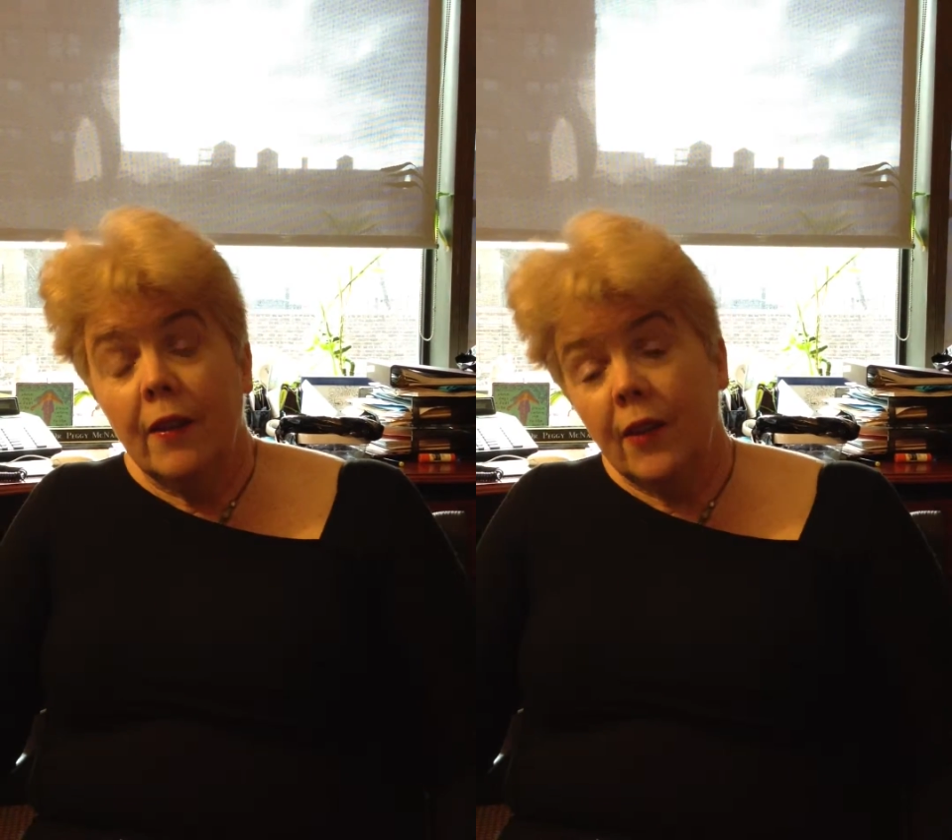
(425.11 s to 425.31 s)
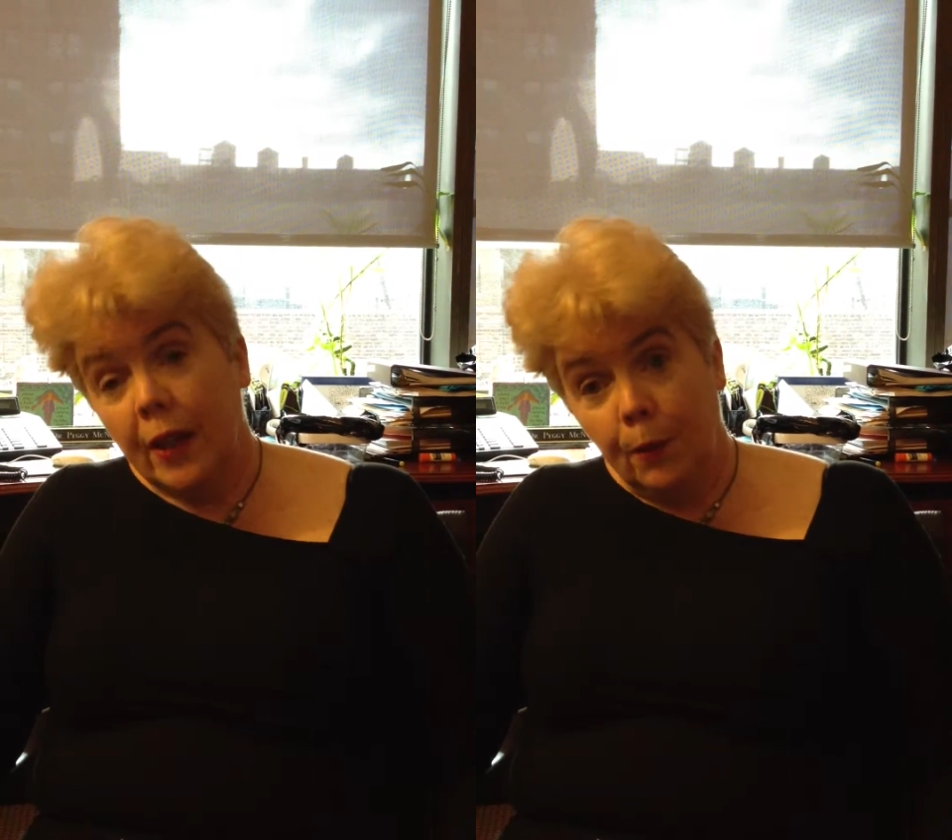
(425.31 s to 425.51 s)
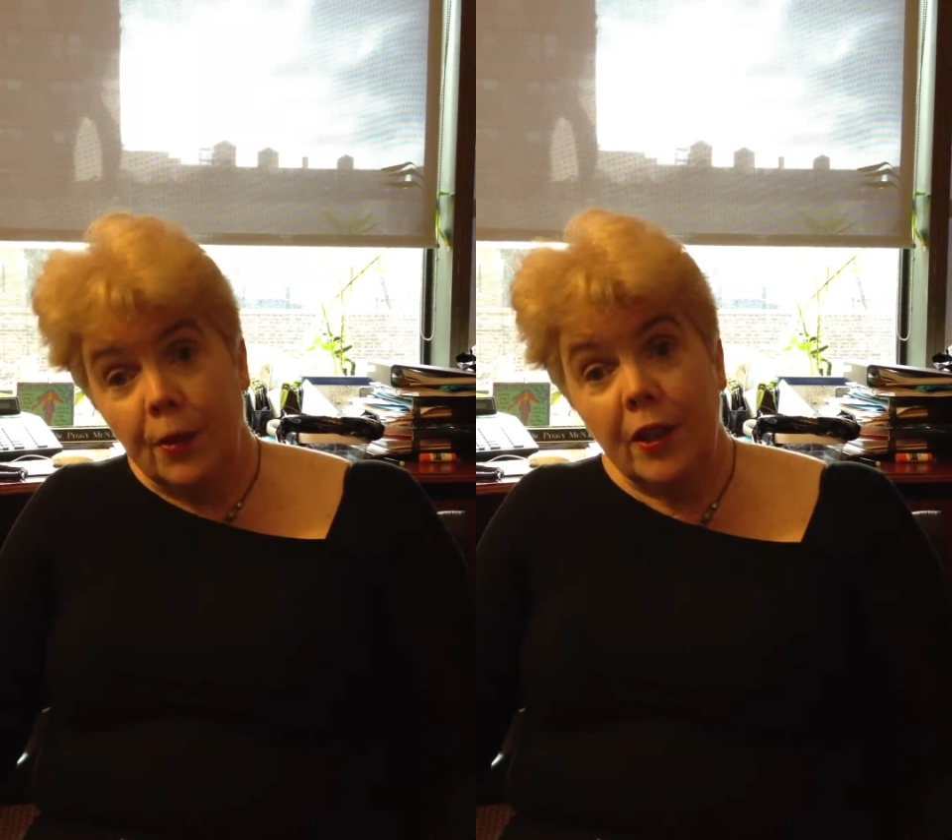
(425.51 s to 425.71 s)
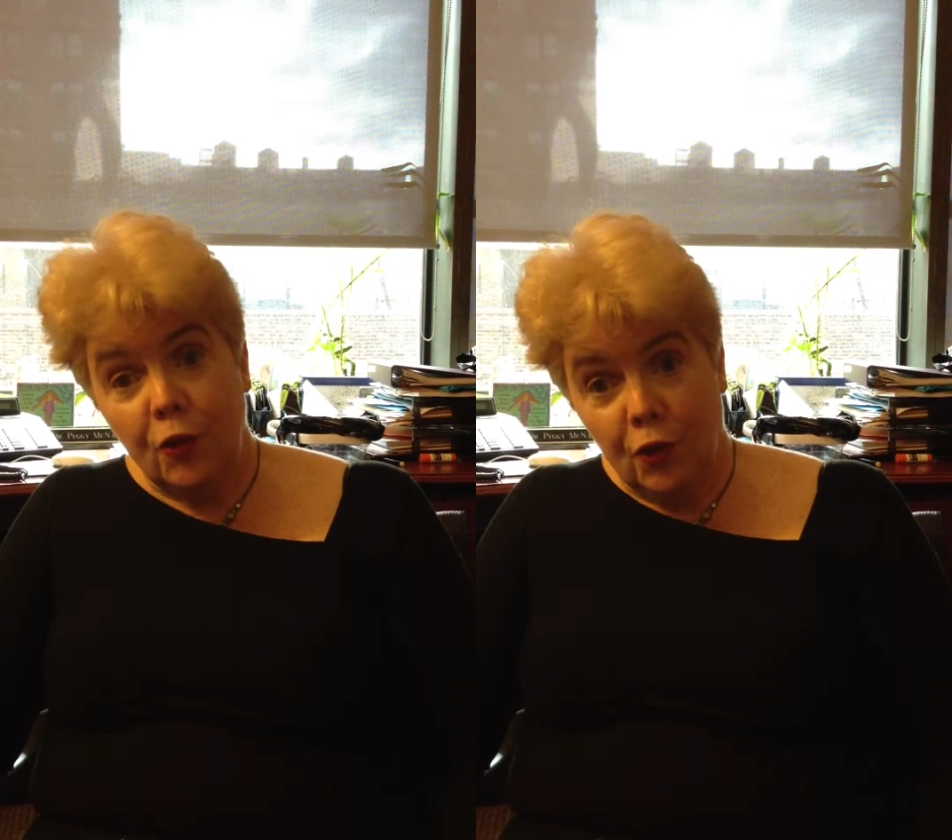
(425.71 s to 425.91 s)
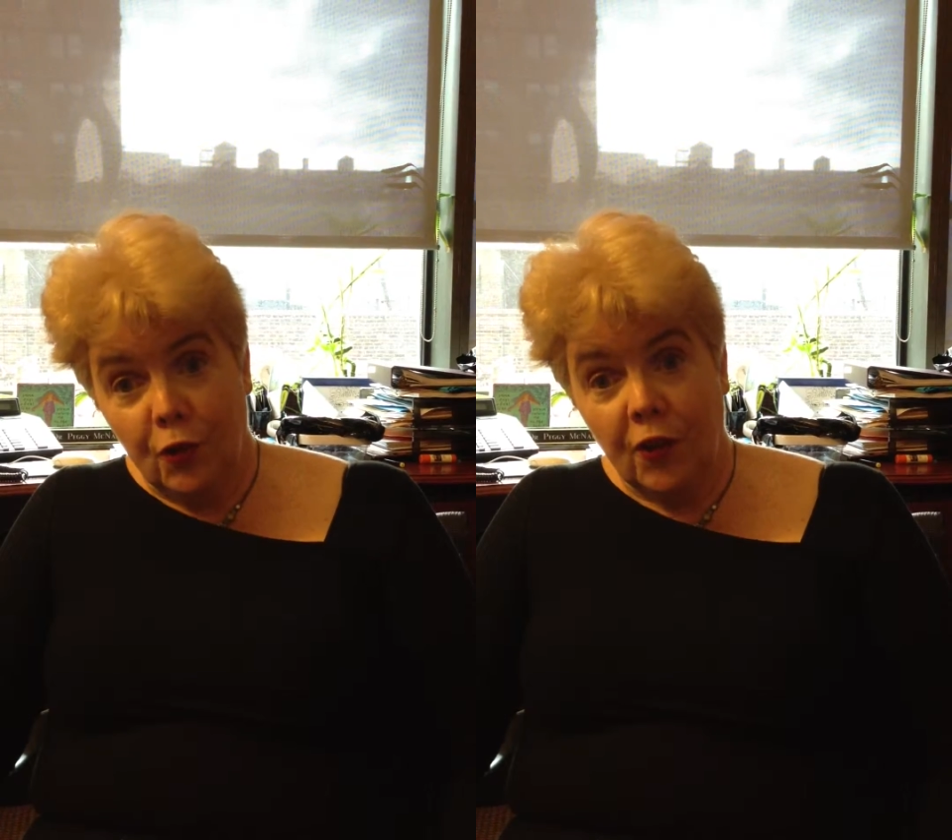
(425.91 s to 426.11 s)
to help
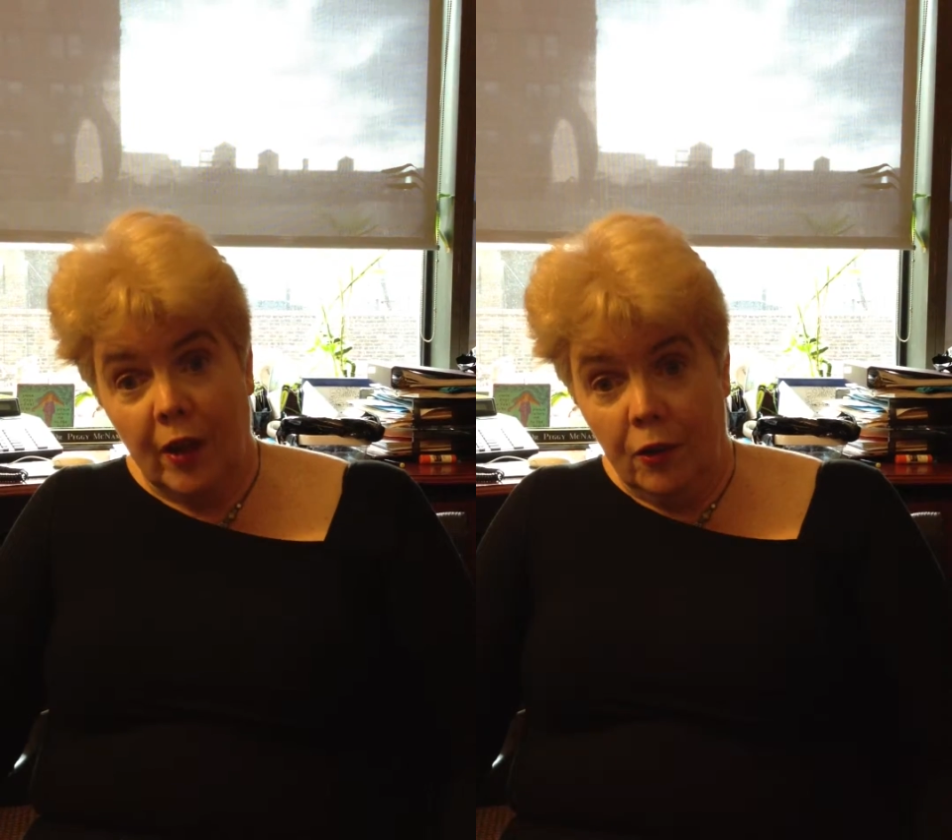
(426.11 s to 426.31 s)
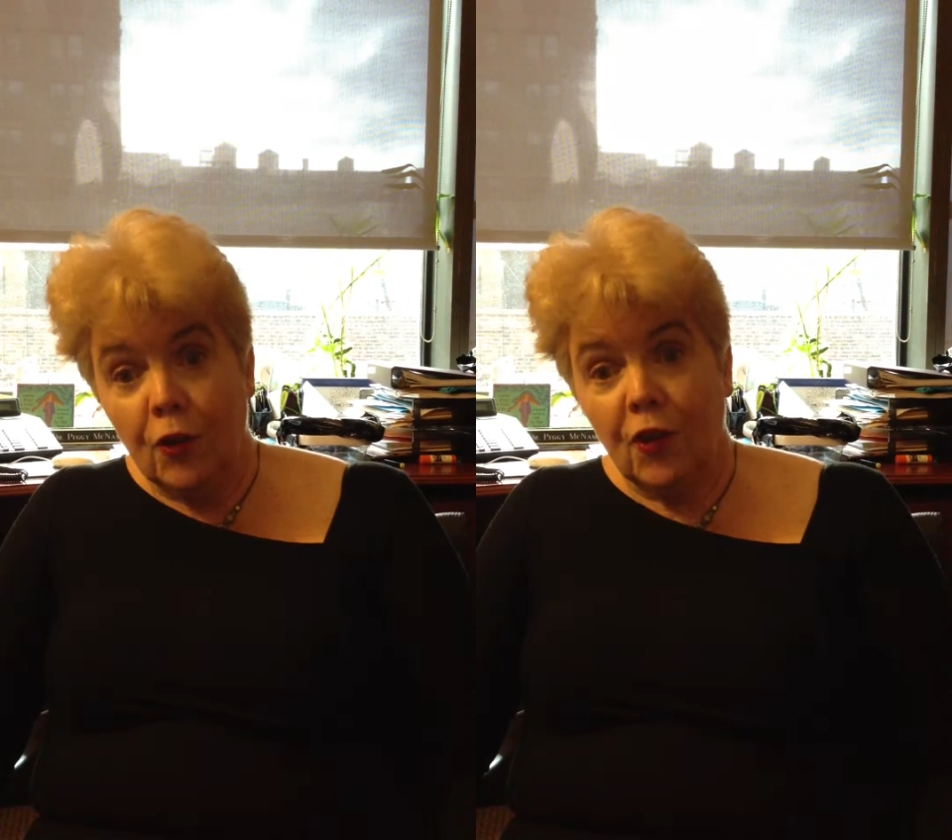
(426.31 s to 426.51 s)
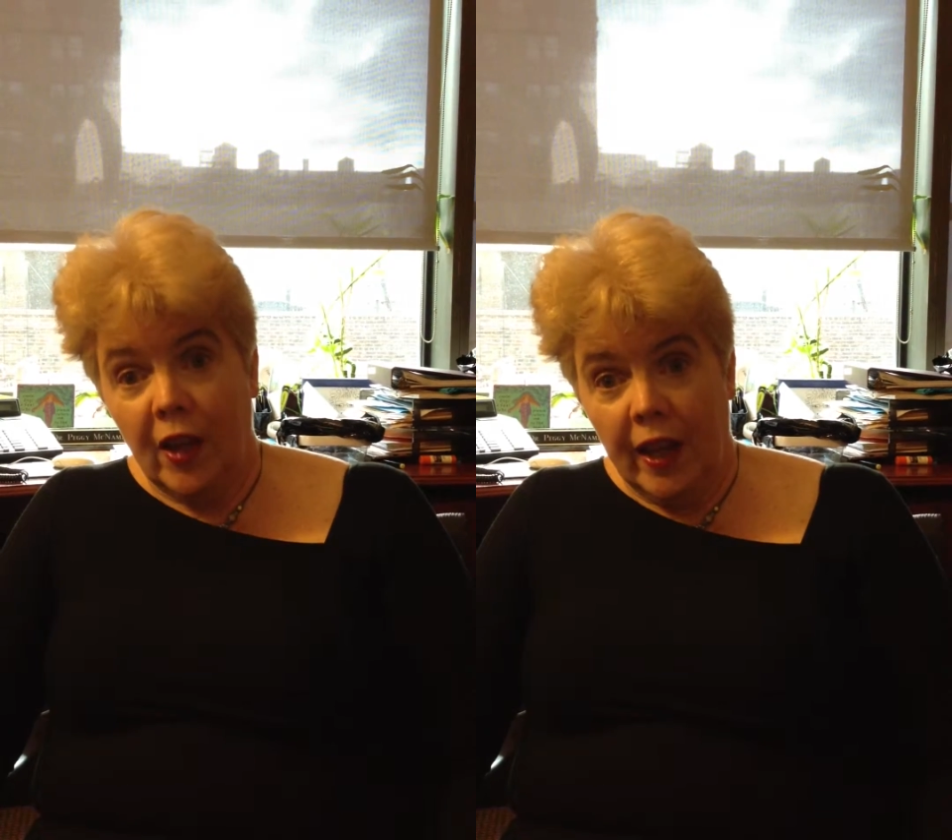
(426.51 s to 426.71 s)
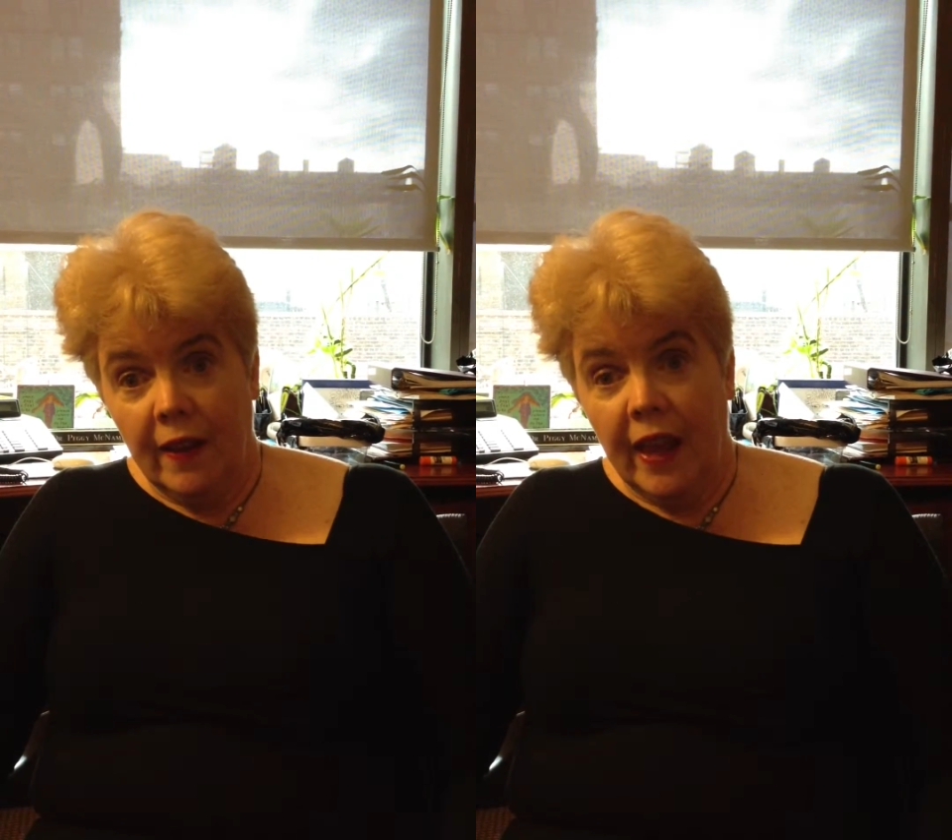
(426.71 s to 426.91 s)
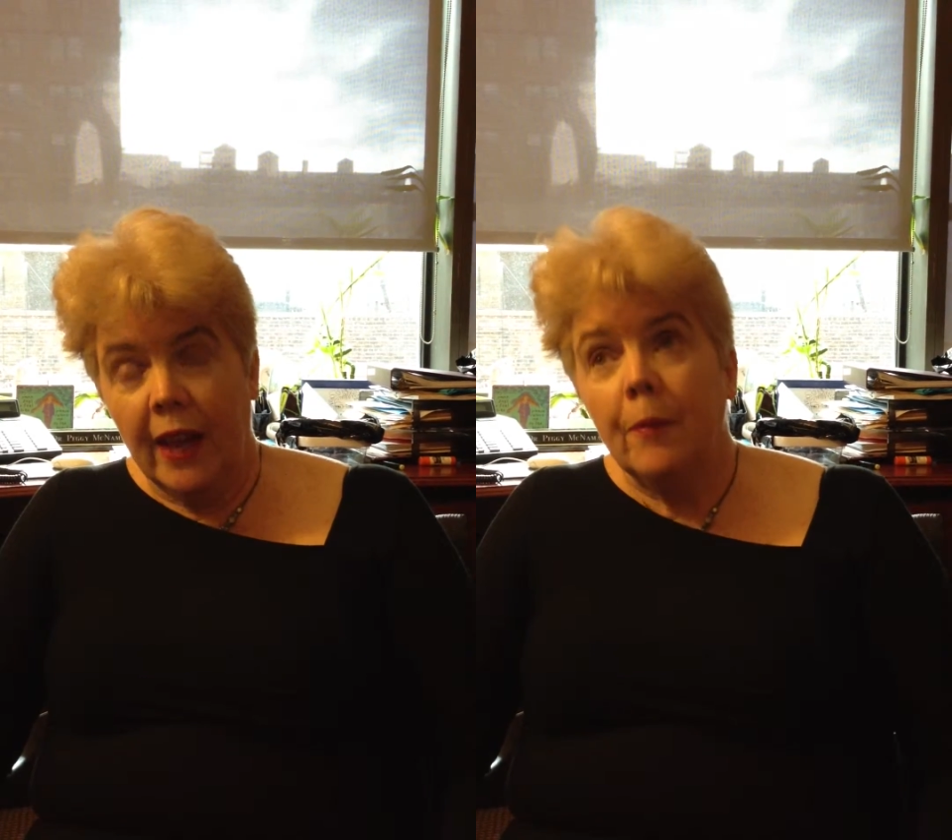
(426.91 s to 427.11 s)
teachers
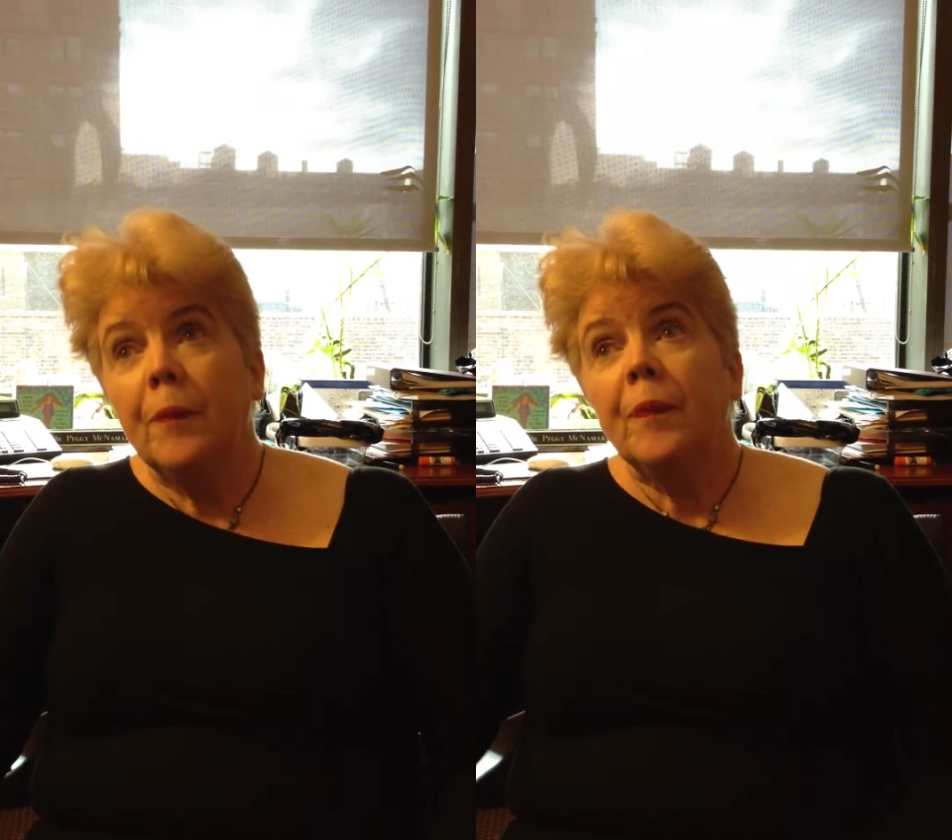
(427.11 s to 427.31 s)
understand, that